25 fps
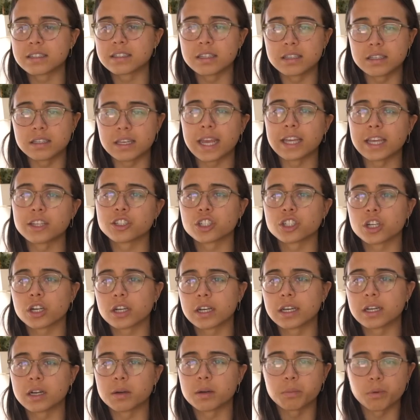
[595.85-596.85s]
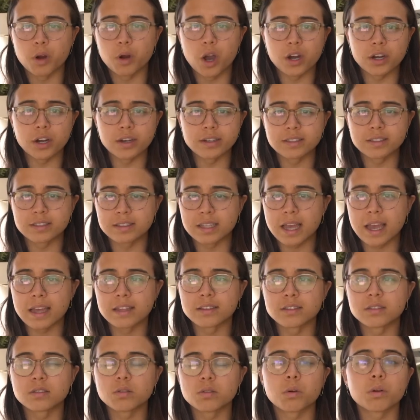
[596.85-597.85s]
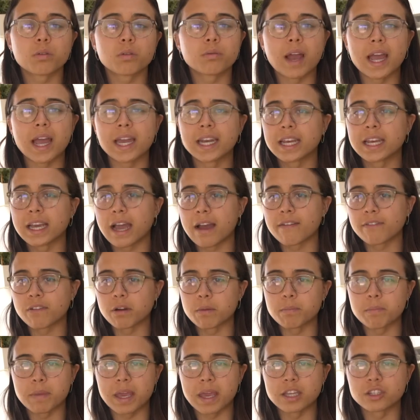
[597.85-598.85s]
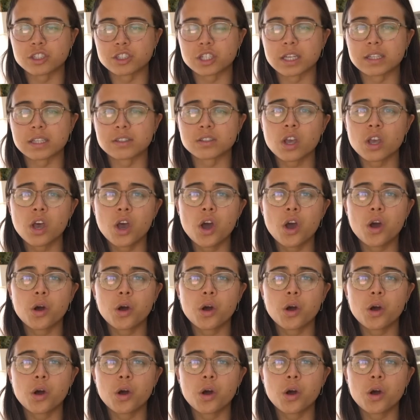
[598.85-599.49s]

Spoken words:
to nature in a broader sense, or writing affirmations,